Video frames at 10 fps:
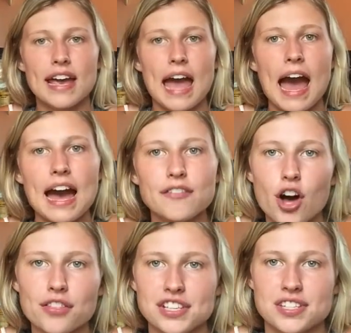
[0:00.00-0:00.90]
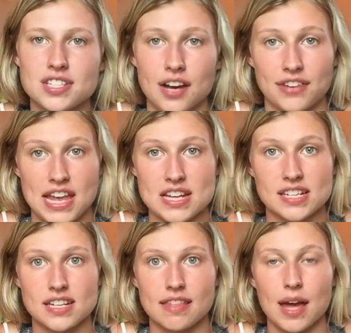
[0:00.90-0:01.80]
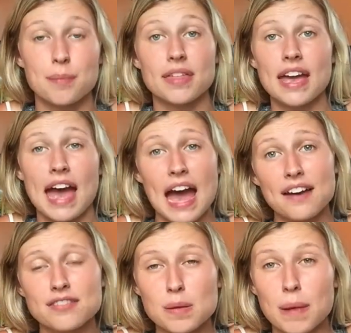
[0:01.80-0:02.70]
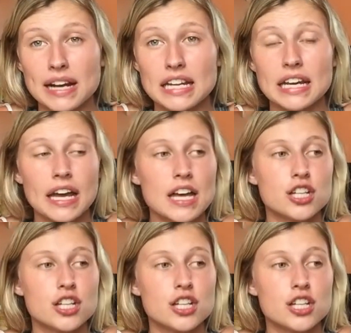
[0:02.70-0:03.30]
have all this stuff handed to them they have the money